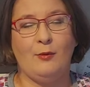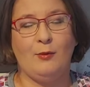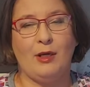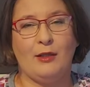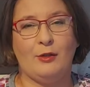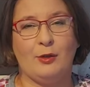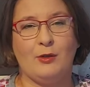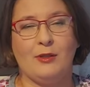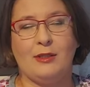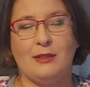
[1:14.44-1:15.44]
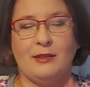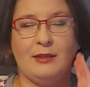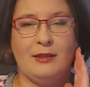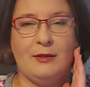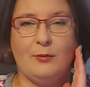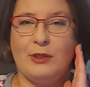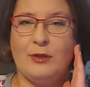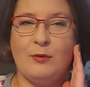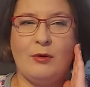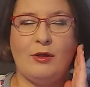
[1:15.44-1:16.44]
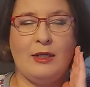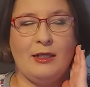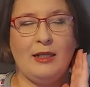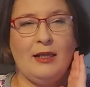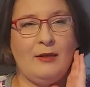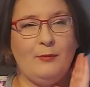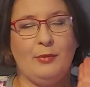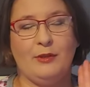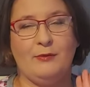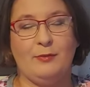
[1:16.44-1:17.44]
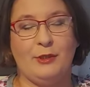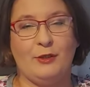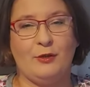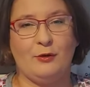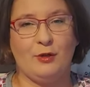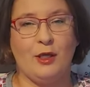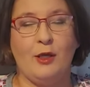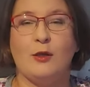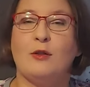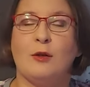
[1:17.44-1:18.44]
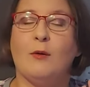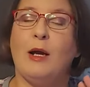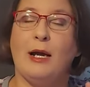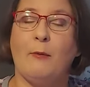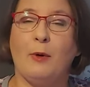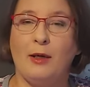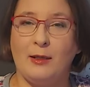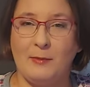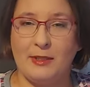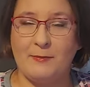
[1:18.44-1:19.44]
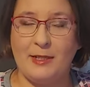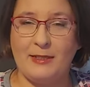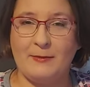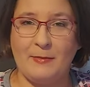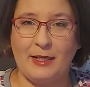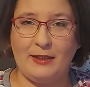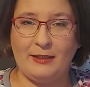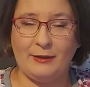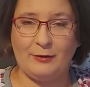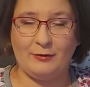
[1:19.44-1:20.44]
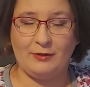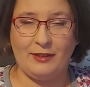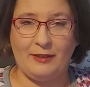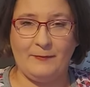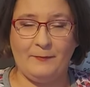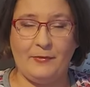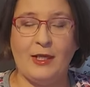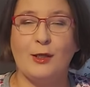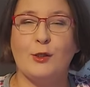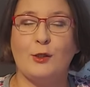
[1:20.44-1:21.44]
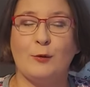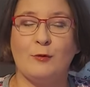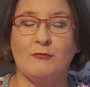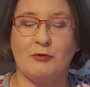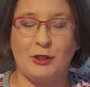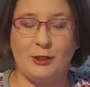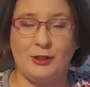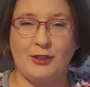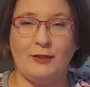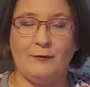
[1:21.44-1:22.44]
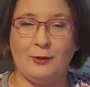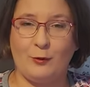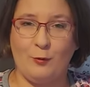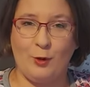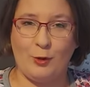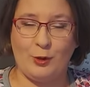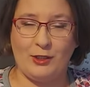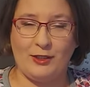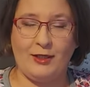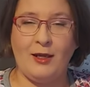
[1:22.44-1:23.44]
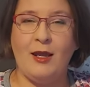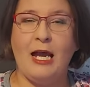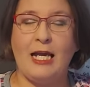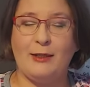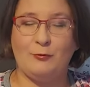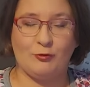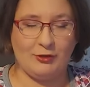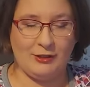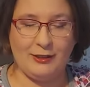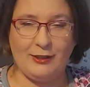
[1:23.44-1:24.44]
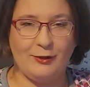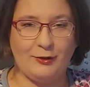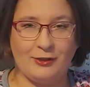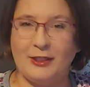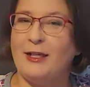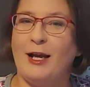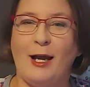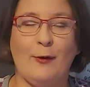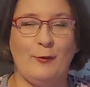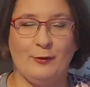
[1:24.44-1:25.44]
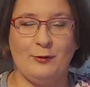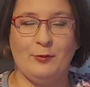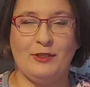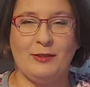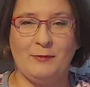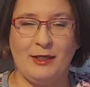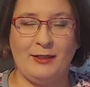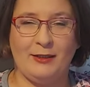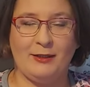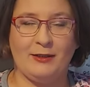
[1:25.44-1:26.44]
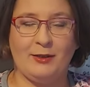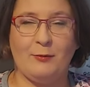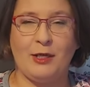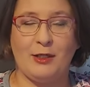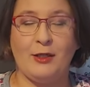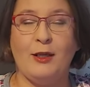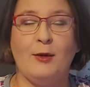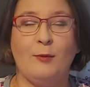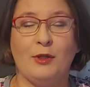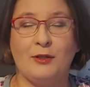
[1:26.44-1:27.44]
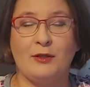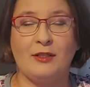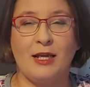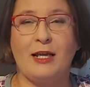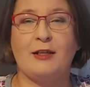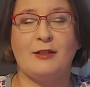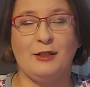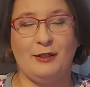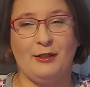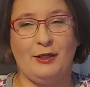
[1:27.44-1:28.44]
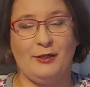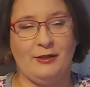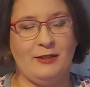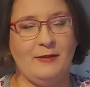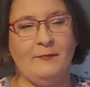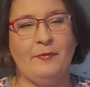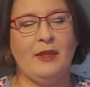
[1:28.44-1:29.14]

my jaw is still a little bit swollen and a bit sore. So I will limit my smiling today. So Richie, if you're watching, I'm really sorry. I won't be smiling that much because actually it hurts.